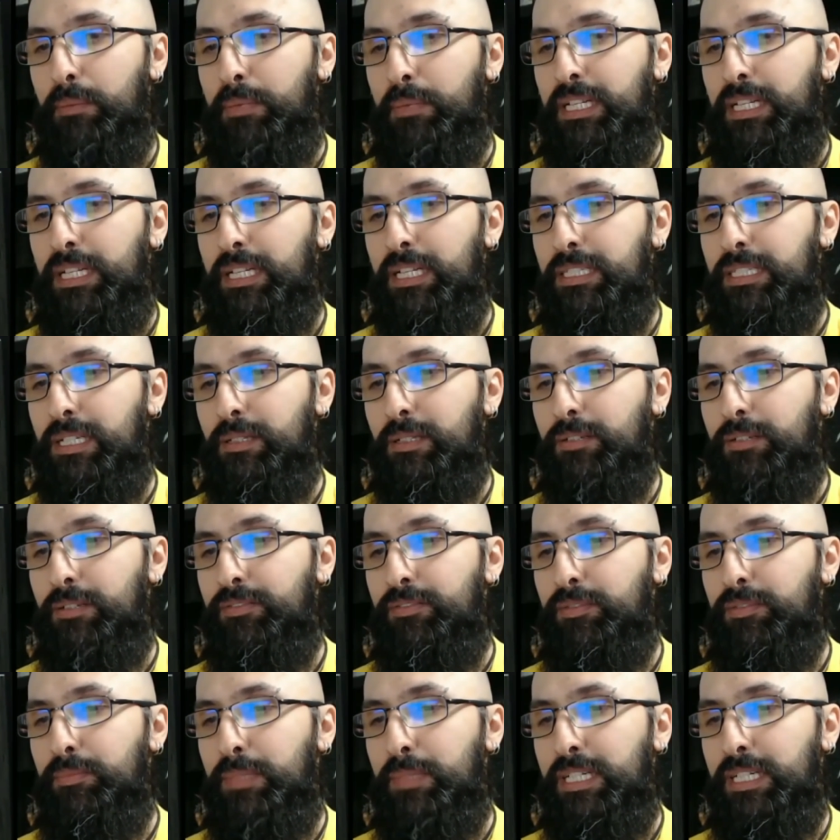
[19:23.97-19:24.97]
but he doesn't look
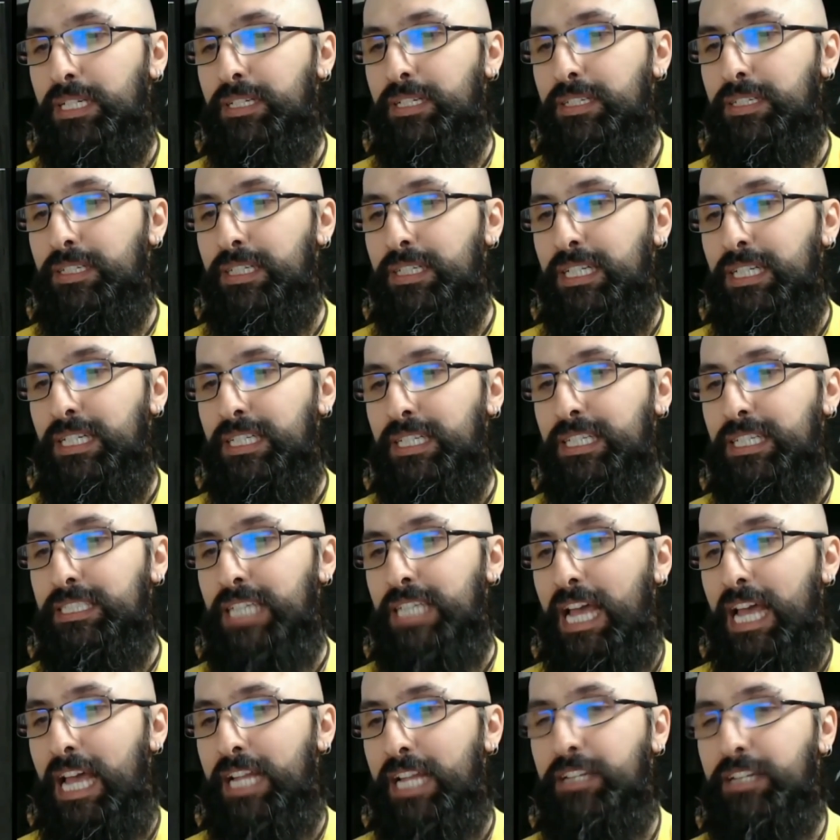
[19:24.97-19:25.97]
familiar, this
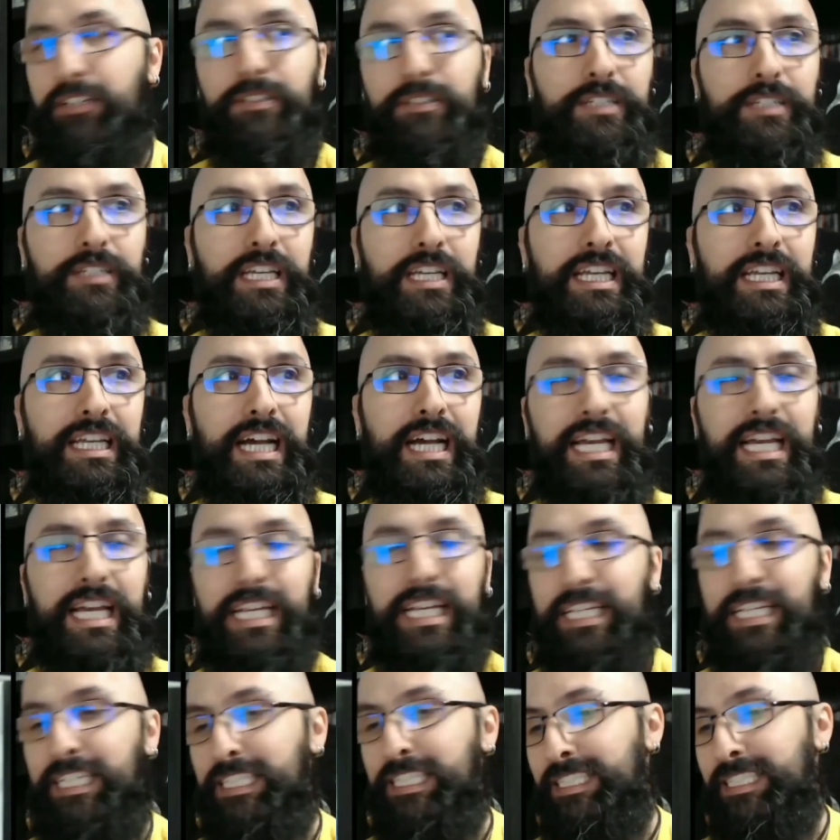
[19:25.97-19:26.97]
haggard looking
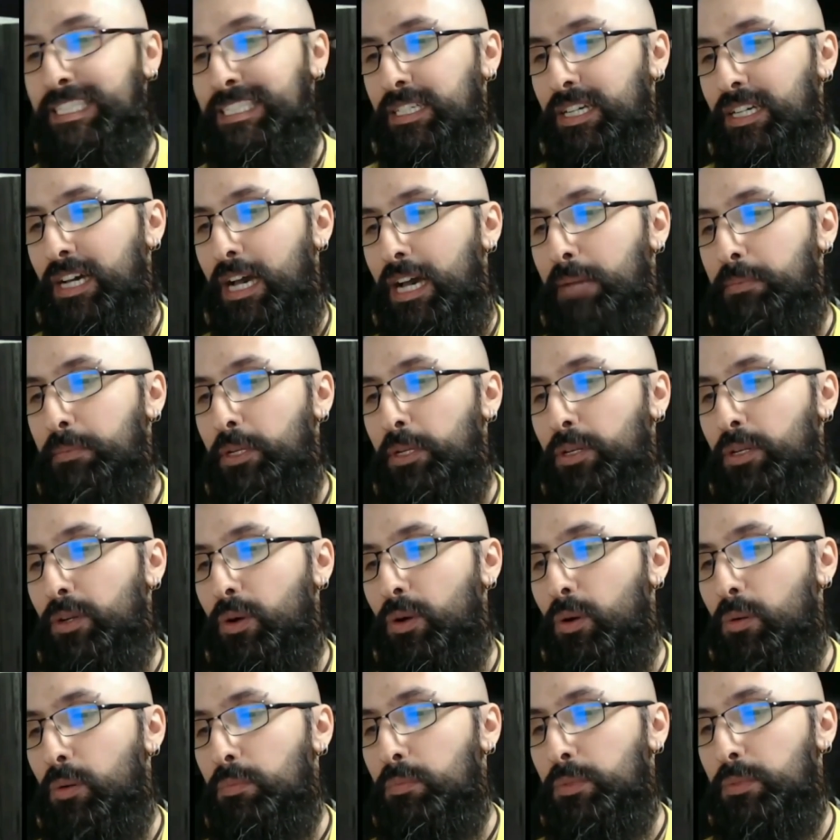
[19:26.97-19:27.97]
guy. I'm your
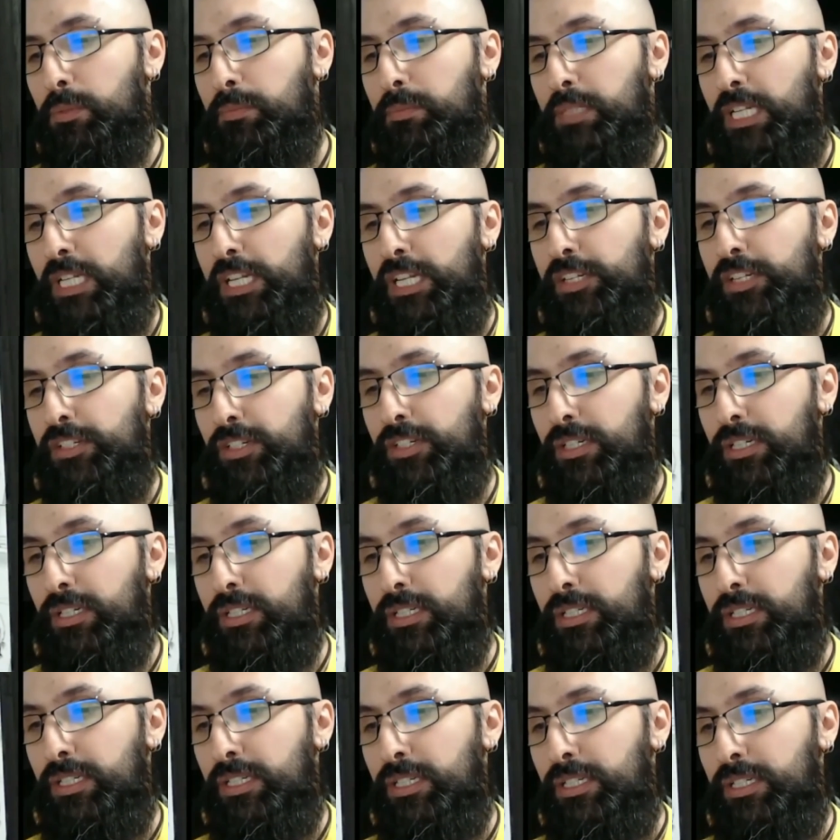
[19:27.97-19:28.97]
homeroom teacher.
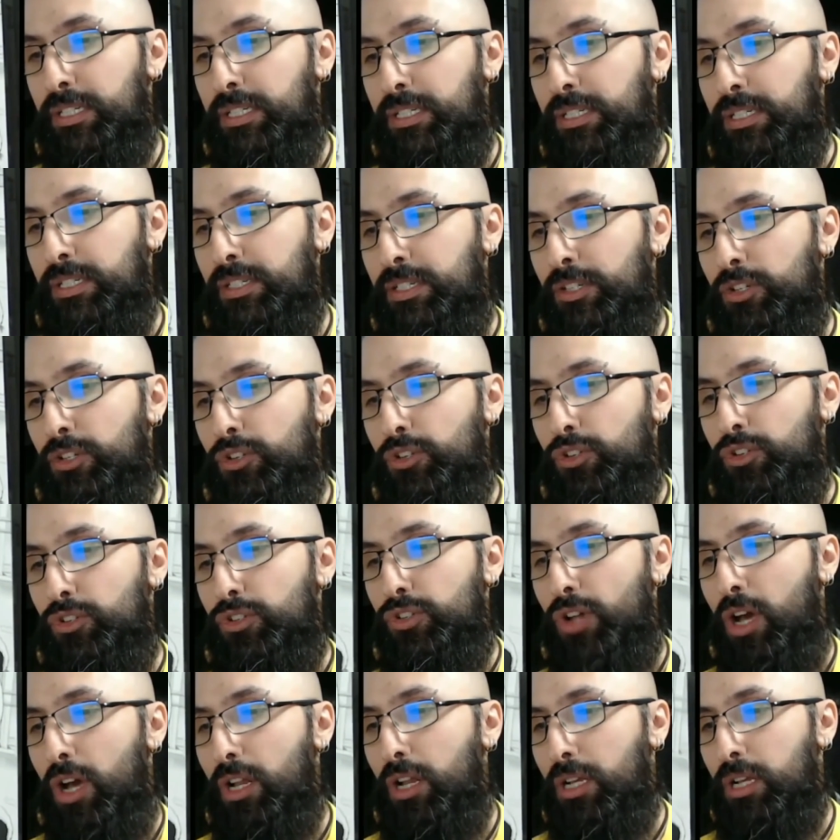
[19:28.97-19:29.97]

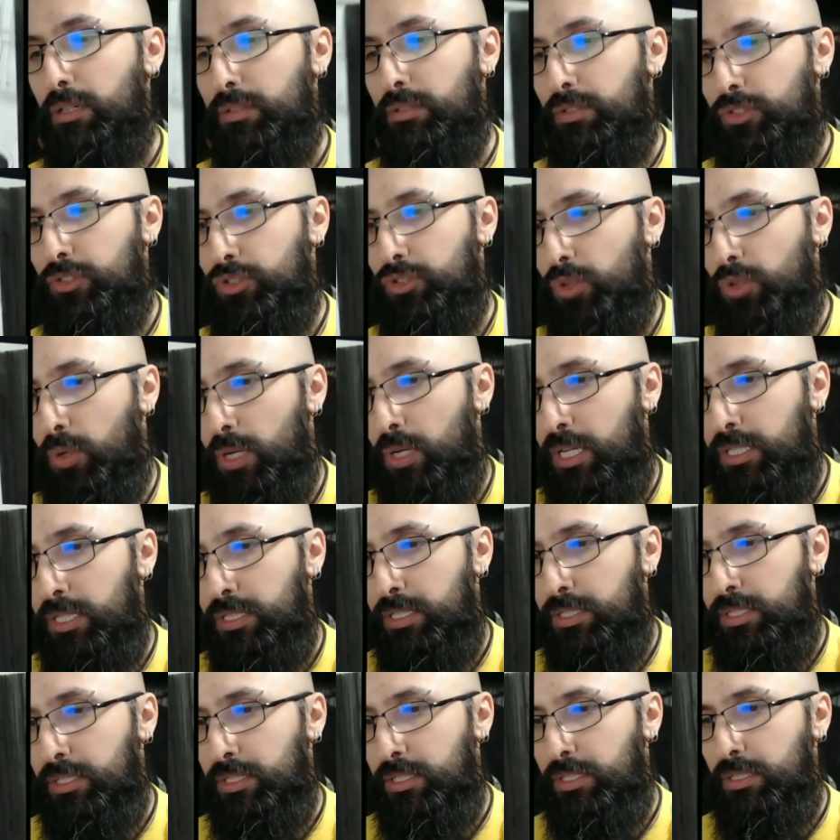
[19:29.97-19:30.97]
Shota?
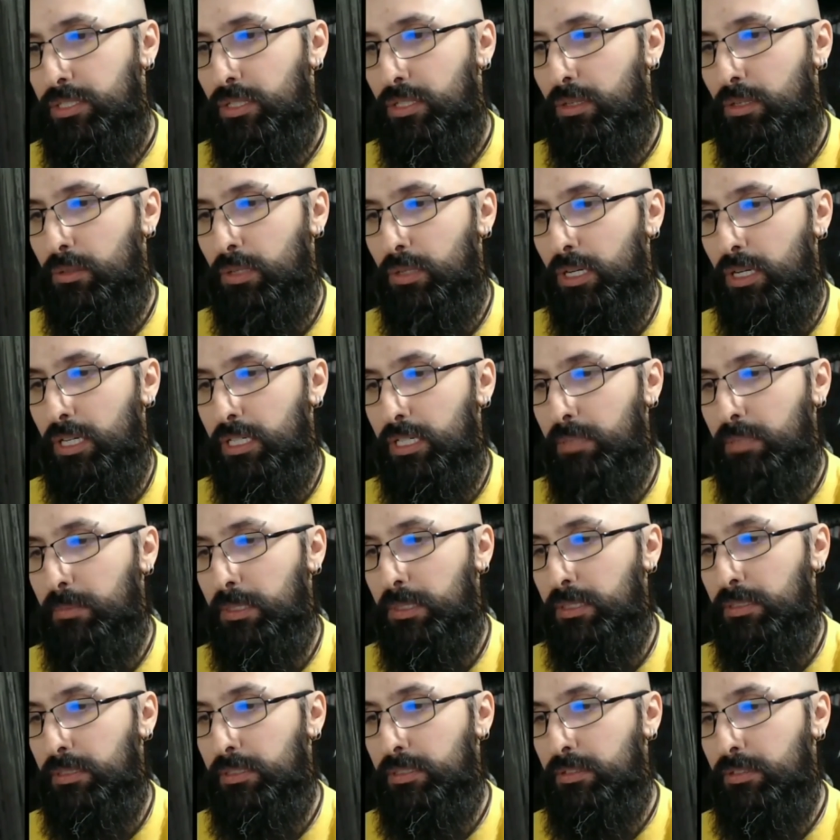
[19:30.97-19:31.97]
Oh god, I'm
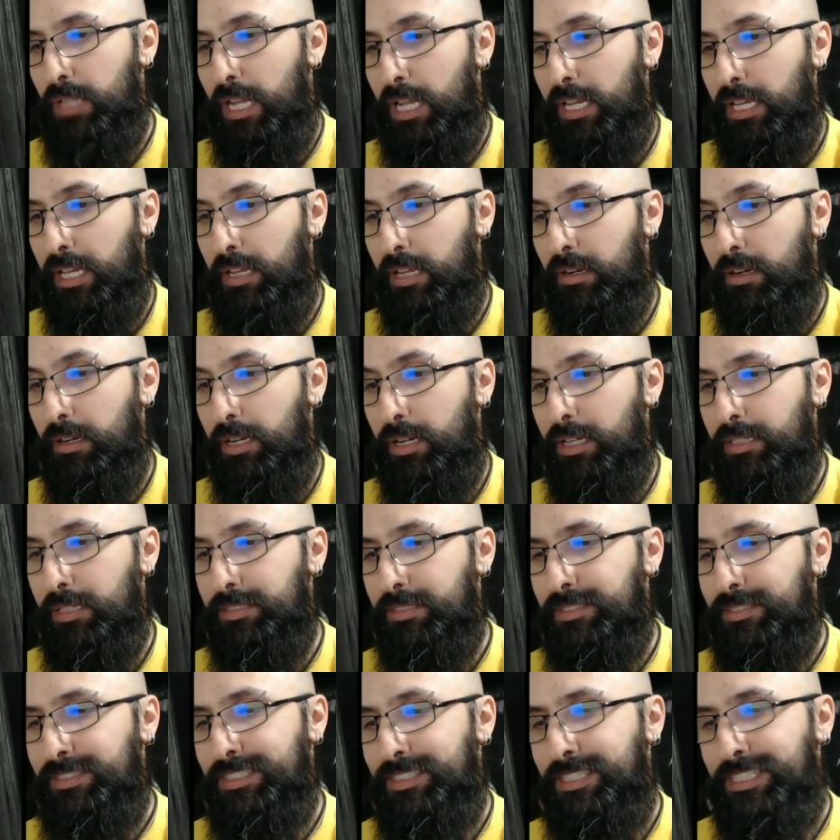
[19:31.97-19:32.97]
going to do that again, aren't
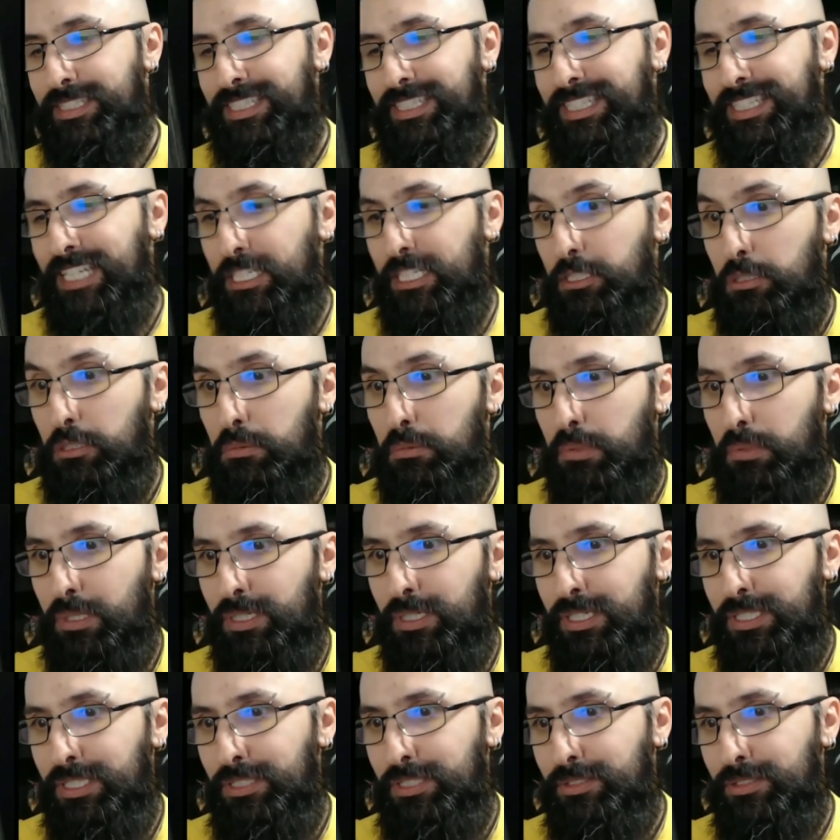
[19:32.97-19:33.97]
A new
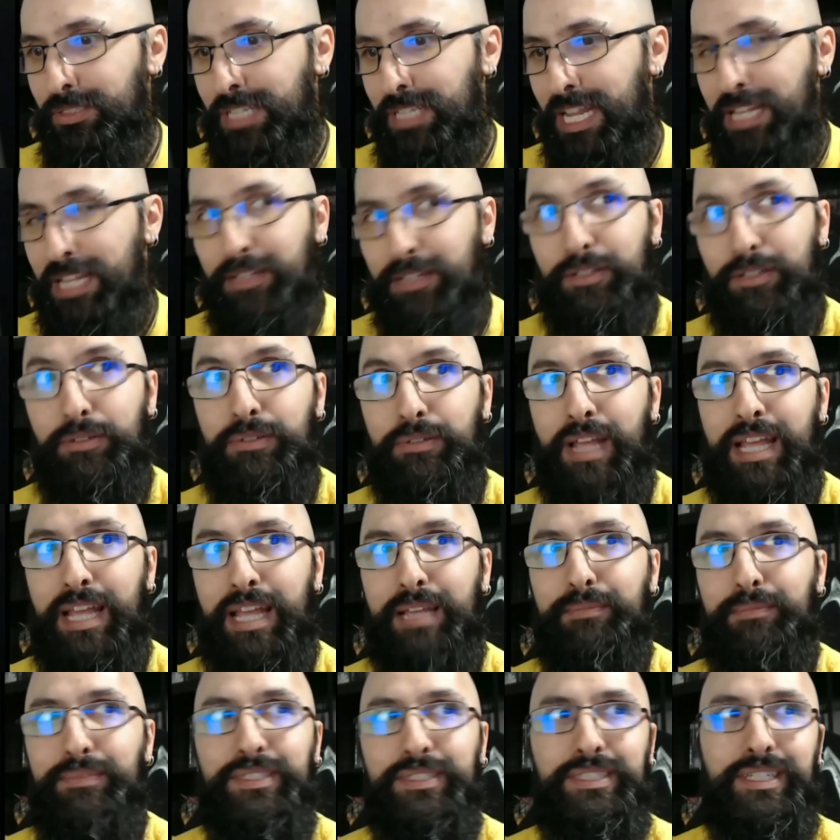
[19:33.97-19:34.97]
word. New
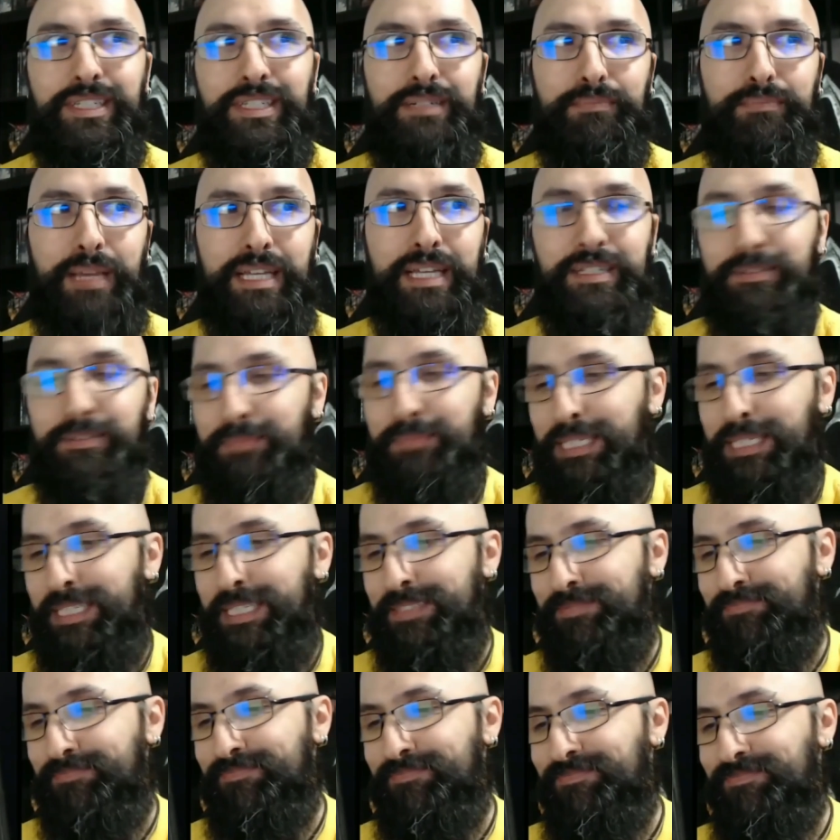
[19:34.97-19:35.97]
name is going to mangle me.
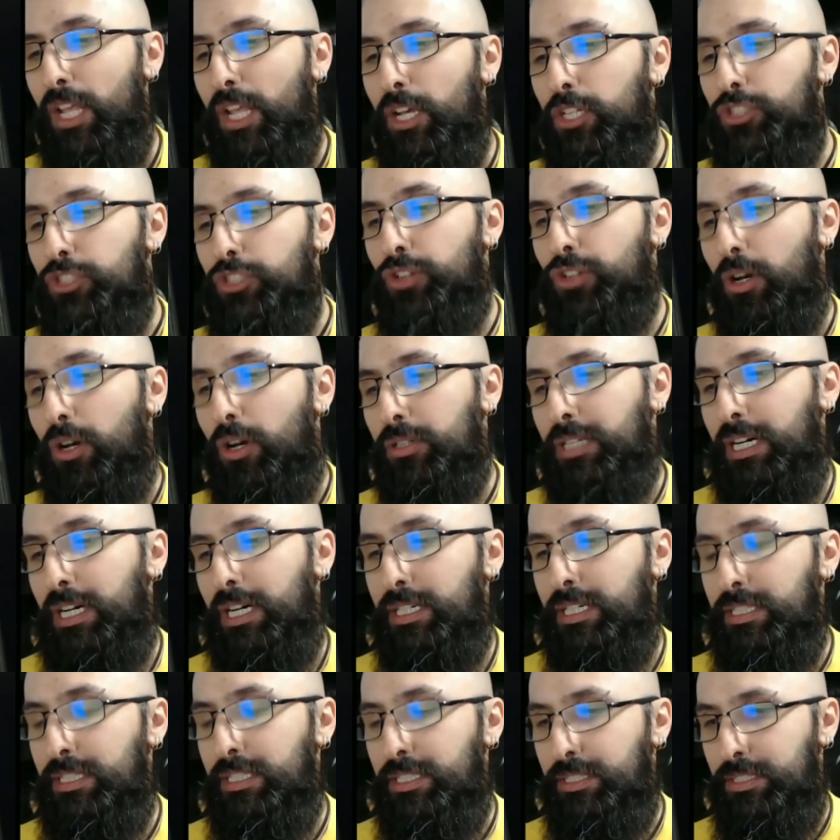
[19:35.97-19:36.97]

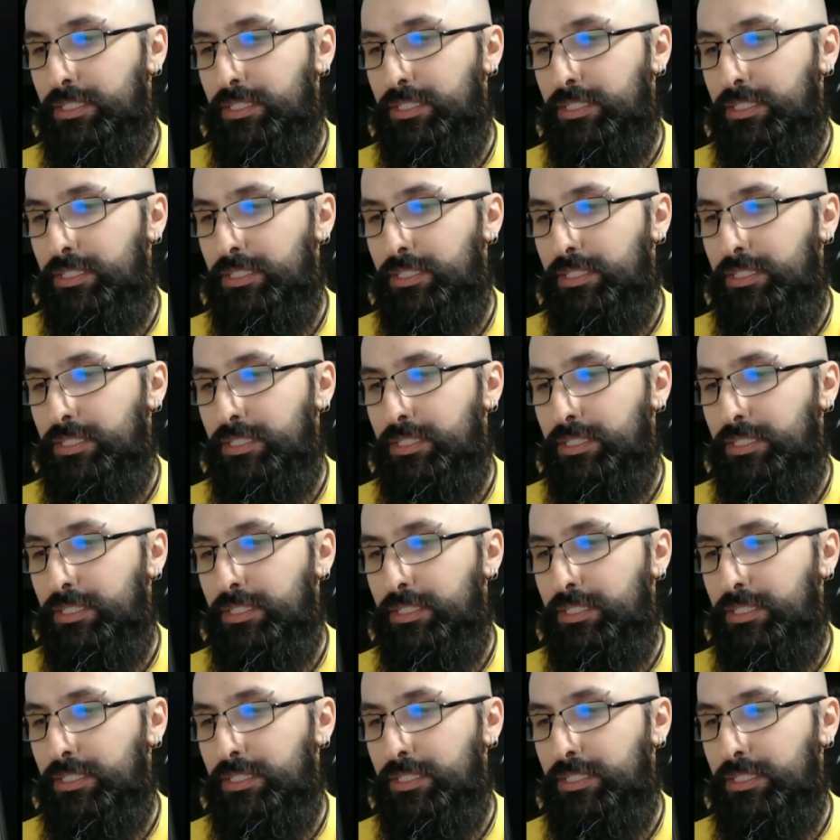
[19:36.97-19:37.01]
Shota.